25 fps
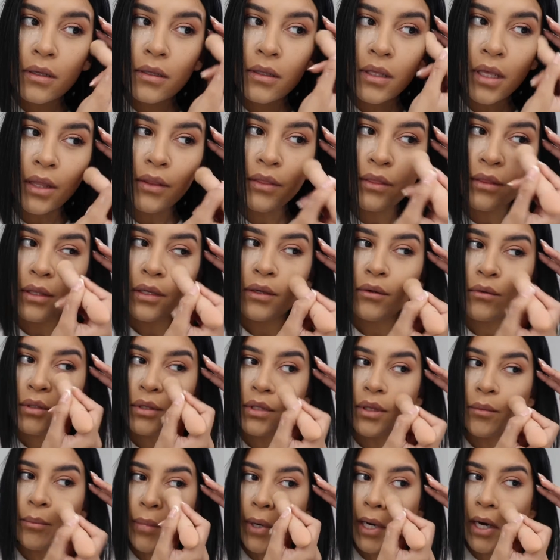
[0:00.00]
Yeah, I think
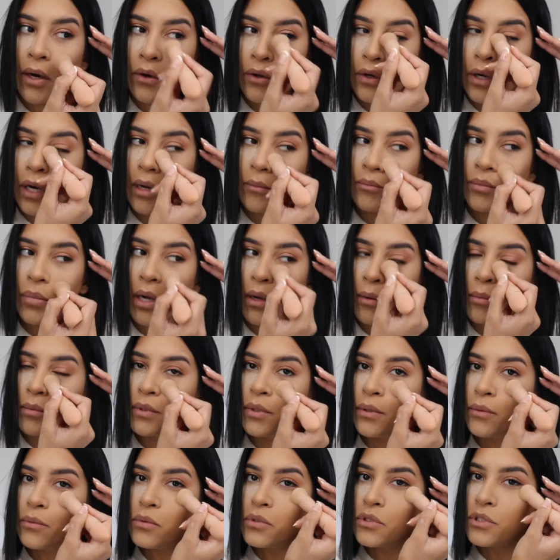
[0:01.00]
with the powder I
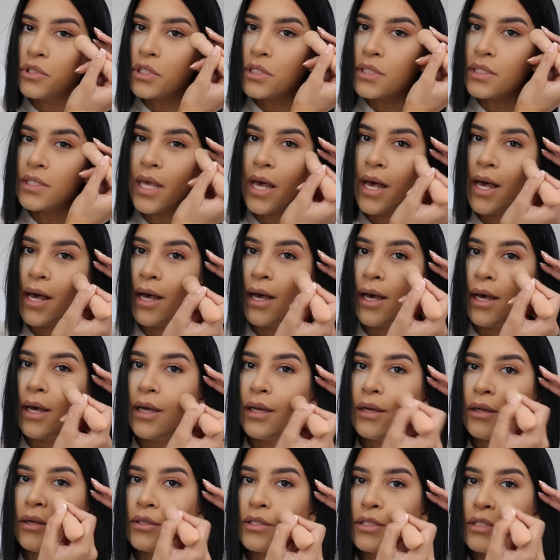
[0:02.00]
probably would just
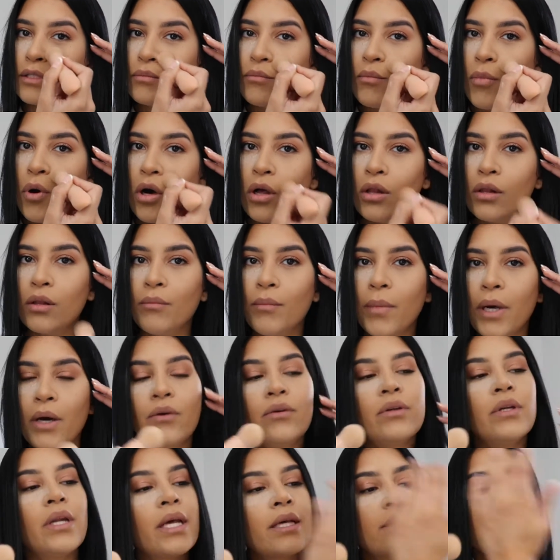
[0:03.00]
add a small
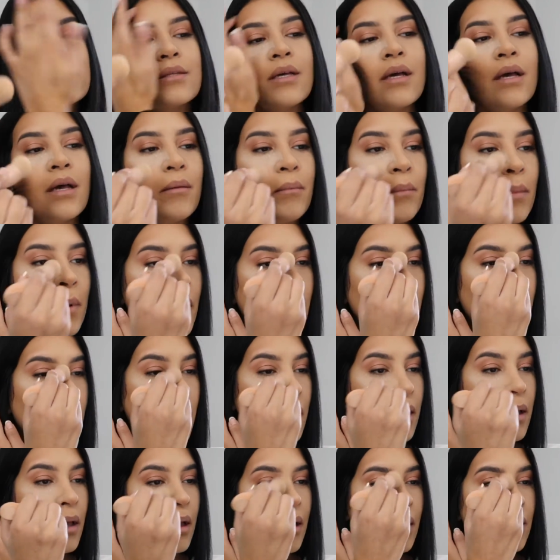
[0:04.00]
amount next time,
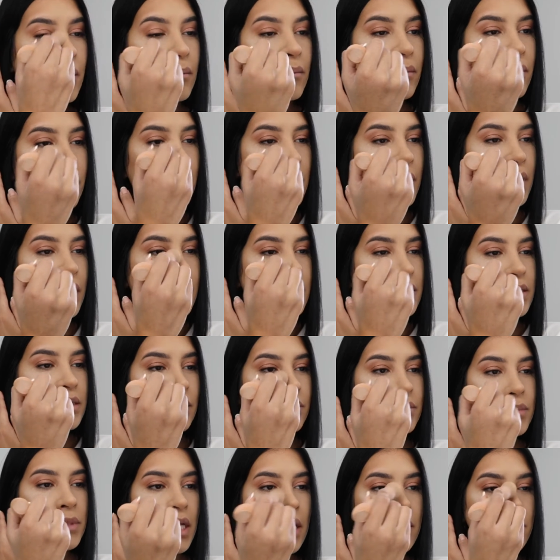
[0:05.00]
because
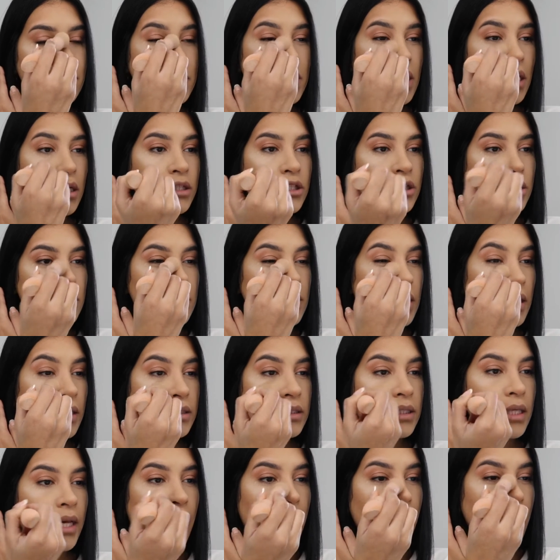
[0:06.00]
sometimes I just
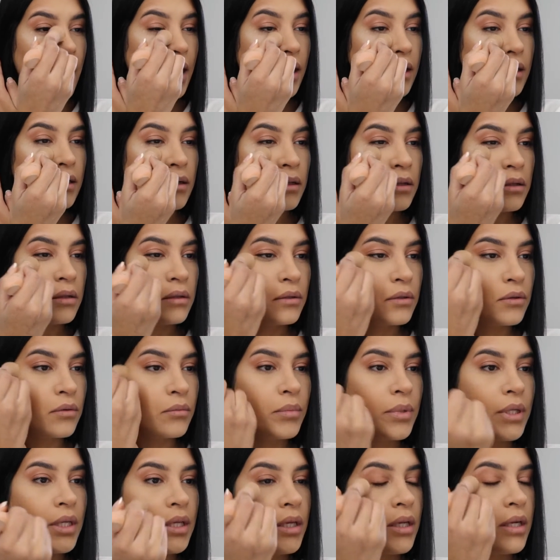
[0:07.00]
like to add a little
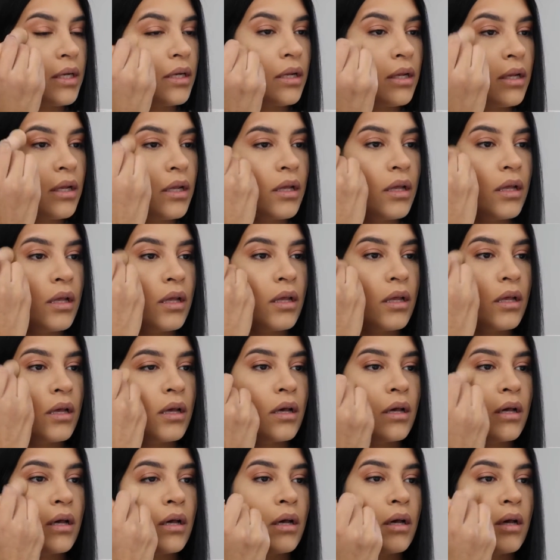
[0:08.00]
bit
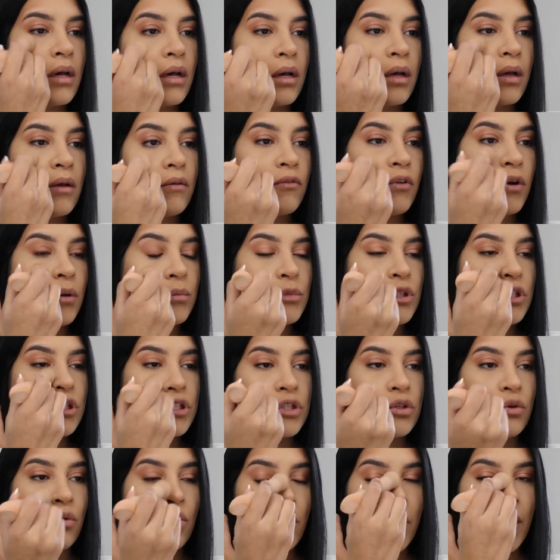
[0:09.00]
if I'm
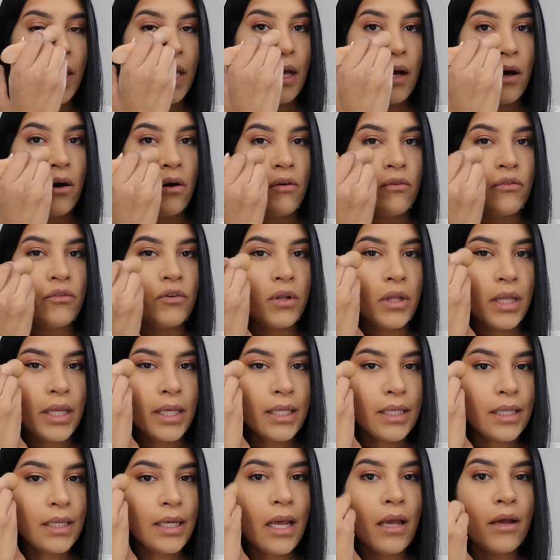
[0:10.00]
just going out for
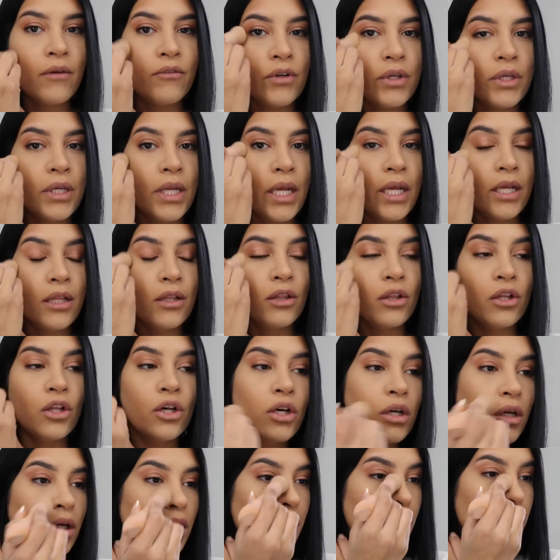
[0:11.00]
like an everyday
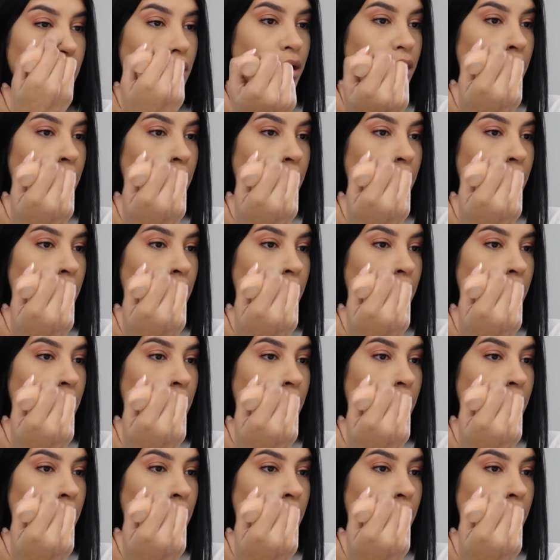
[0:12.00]
look.